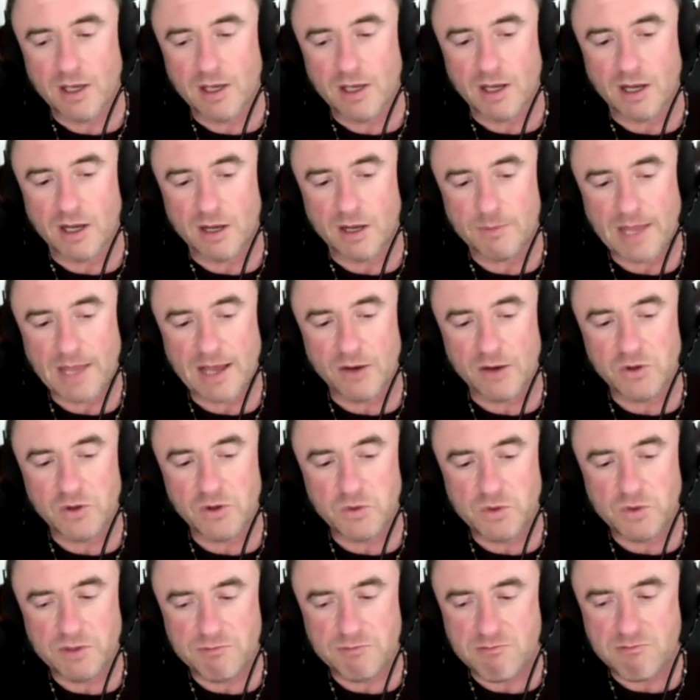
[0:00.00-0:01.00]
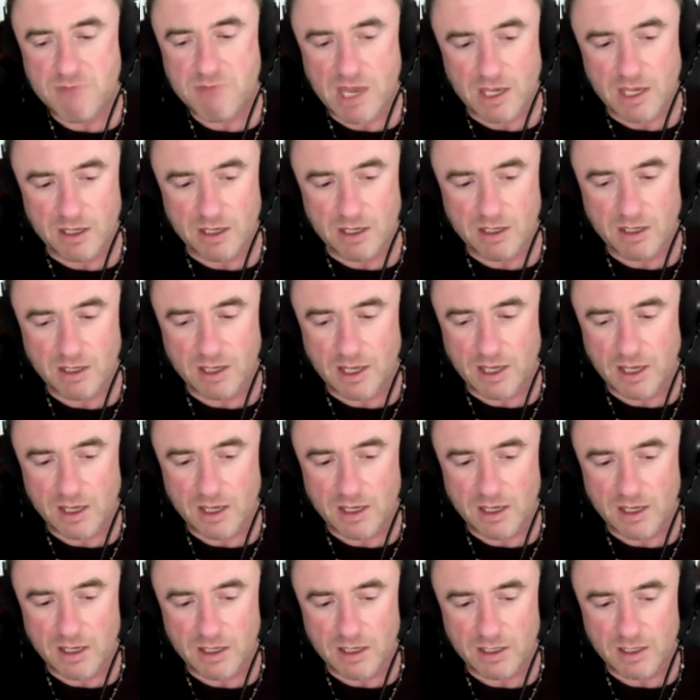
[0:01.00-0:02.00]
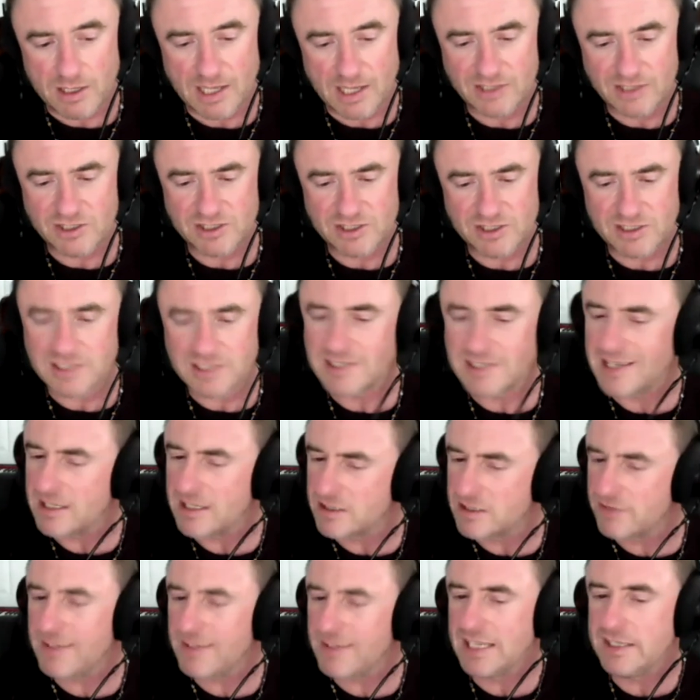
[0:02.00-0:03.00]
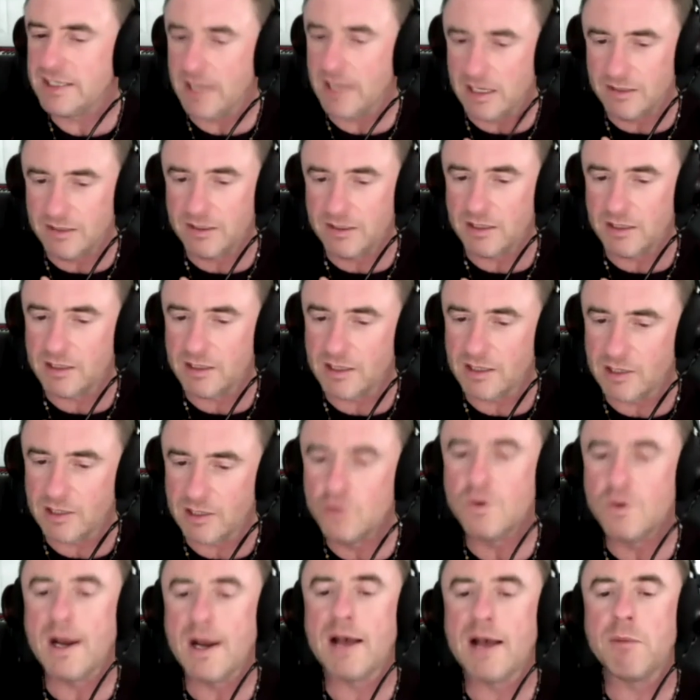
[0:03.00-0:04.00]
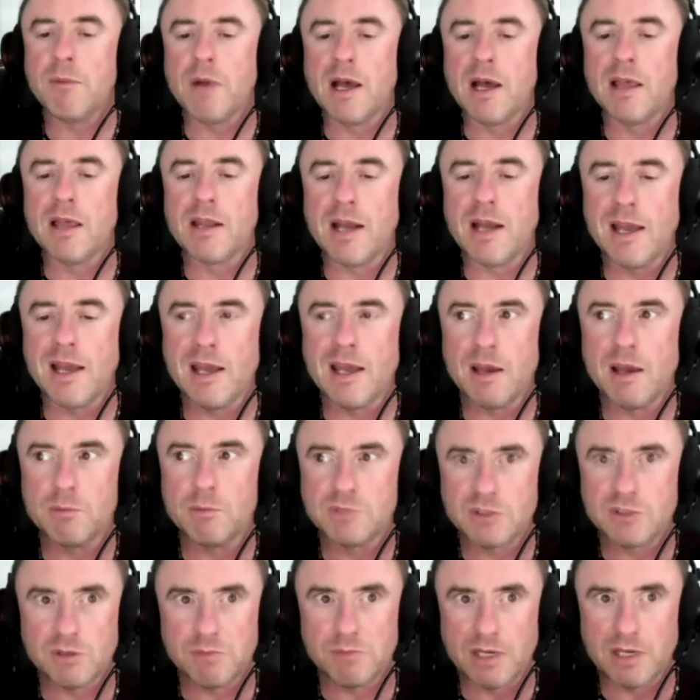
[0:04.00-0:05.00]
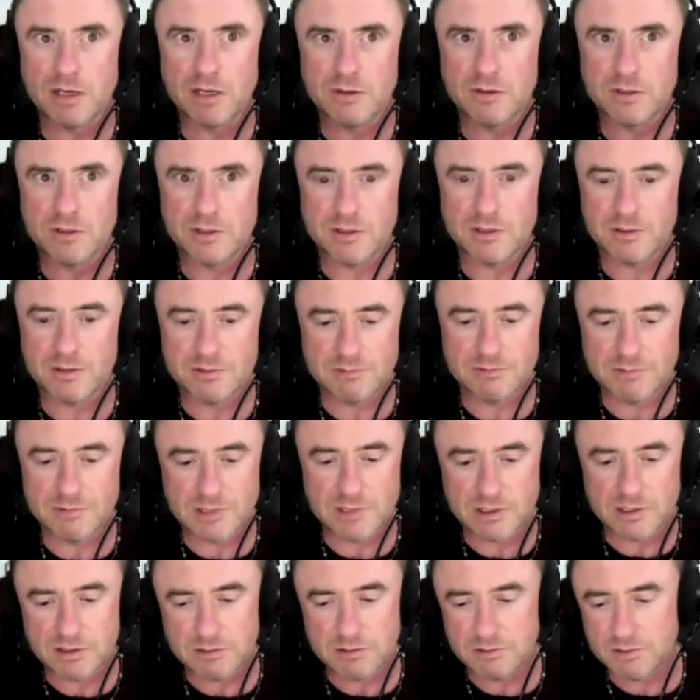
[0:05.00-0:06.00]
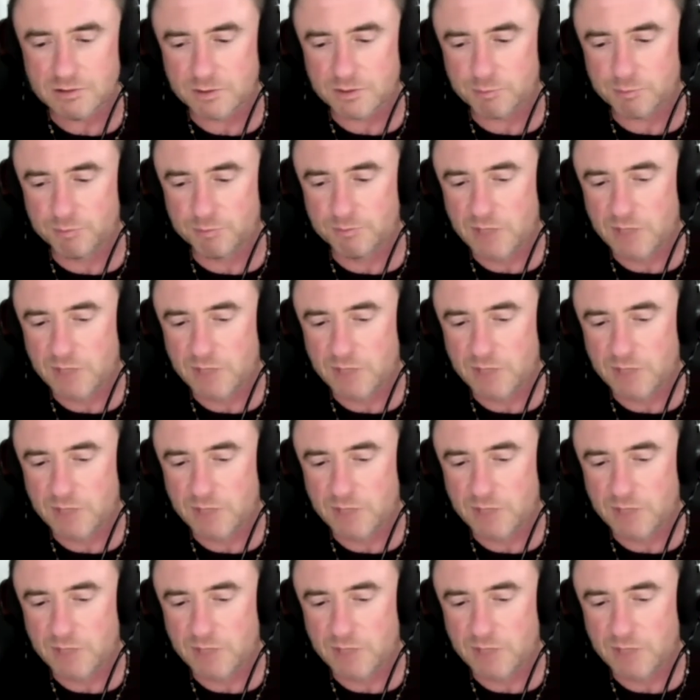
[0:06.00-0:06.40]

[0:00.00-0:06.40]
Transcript: Um, how do we make a, not just a sense of identity, like who am I, that I am somehow the the the,